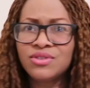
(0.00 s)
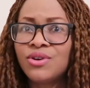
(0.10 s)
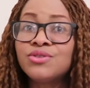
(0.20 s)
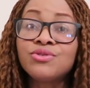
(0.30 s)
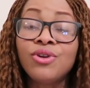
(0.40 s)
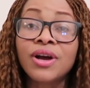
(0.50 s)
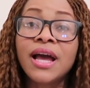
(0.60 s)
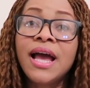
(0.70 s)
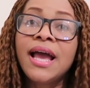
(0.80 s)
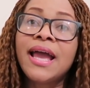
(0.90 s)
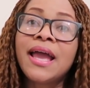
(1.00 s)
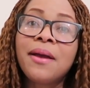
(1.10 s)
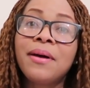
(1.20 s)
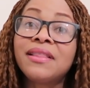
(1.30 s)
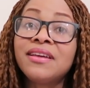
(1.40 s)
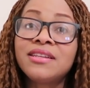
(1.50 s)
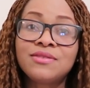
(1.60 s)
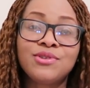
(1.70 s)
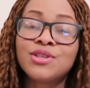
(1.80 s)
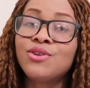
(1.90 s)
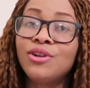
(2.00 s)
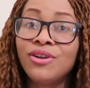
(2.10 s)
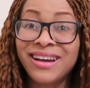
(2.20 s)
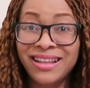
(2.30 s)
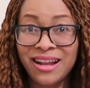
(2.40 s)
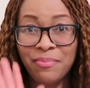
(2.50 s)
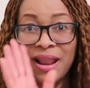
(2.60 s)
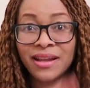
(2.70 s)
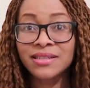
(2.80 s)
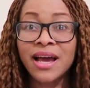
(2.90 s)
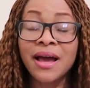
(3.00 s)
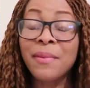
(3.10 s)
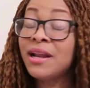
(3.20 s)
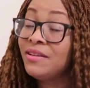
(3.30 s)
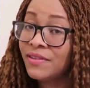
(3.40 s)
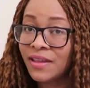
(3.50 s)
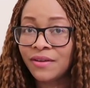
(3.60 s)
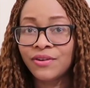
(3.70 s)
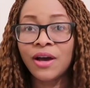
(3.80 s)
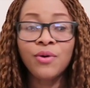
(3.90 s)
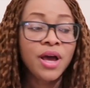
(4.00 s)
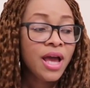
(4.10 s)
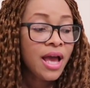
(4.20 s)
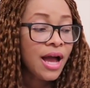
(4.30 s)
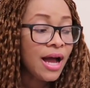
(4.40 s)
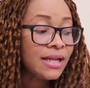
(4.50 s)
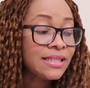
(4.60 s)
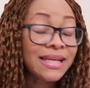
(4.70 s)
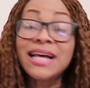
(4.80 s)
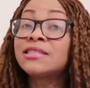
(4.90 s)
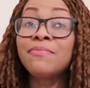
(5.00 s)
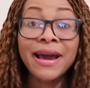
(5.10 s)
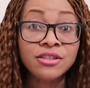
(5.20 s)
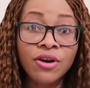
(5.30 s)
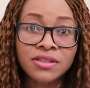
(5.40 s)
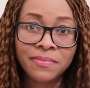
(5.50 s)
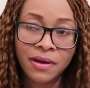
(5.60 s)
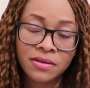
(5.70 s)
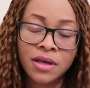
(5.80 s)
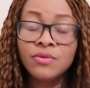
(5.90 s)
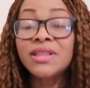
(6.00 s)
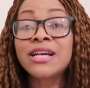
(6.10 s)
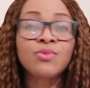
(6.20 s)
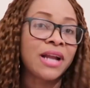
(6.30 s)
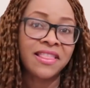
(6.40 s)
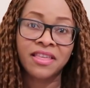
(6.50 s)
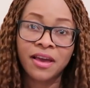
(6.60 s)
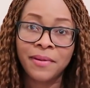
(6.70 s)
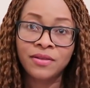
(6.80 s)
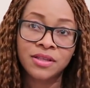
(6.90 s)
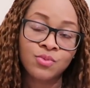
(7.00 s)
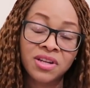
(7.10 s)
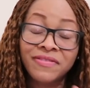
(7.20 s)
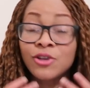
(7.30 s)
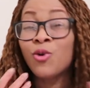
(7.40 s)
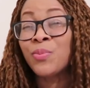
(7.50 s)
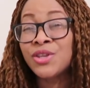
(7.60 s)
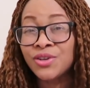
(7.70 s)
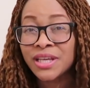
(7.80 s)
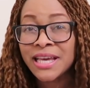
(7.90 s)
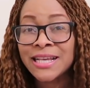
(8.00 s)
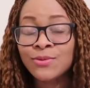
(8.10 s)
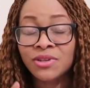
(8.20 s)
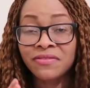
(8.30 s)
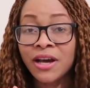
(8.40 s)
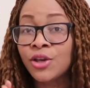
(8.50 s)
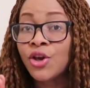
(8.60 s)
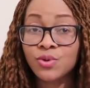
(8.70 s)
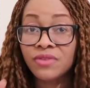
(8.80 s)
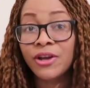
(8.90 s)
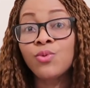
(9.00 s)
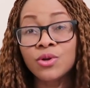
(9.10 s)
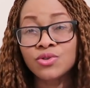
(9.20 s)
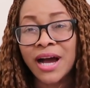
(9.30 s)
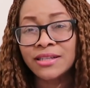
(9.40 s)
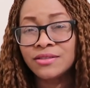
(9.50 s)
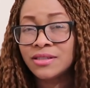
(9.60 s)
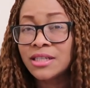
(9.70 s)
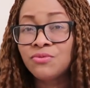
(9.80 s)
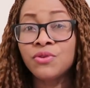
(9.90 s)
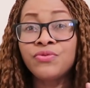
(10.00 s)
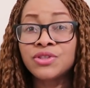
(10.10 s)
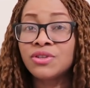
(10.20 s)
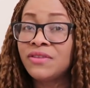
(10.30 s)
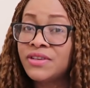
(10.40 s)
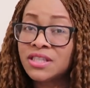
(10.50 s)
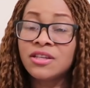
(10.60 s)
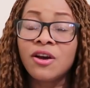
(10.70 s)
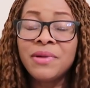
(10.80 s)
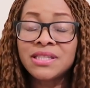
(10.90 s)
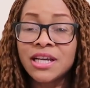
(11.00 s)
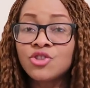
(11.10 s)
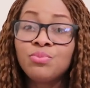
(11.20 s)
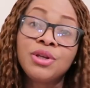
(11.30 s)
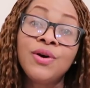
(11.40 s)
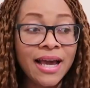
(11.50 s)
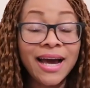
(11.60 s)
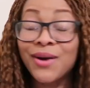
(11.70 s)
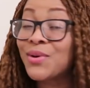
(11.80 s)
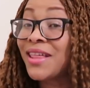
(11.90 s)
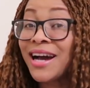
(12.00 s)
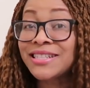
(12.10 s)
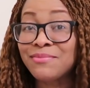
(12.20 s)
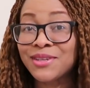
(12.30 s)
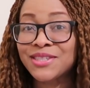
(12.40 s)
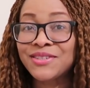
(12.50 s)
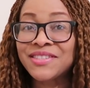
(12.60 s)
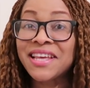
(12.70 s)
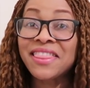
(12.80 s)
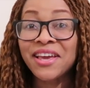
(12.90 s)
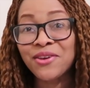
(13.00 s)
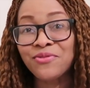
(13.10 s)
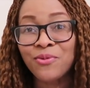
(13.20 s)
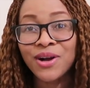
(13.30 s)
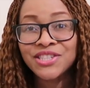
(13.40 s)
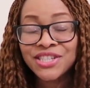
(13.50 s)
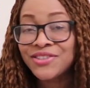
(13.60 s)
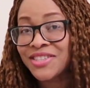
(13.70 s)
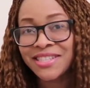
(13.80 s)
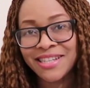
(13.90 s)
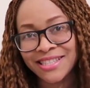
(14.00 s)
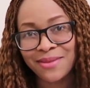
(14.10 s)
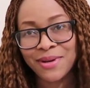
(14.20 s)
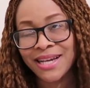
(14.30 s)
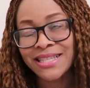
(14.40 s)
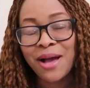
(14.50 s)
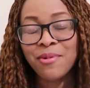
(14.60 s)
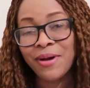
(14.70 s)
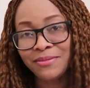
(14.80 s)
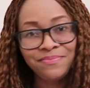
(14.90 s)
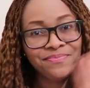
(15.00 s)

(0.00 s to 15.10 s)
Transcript: has gone too long. I think this video has gone longer than I planned. I'll leave it there for now, and that's my thoughts about it. Anyway, that's what I think about this. Whatever your opinion is, whatever you want to add to this, feel free to leave it in the comment section below. And with that, I'm just gonna say thank you for watching. Until the next time, guys. Bye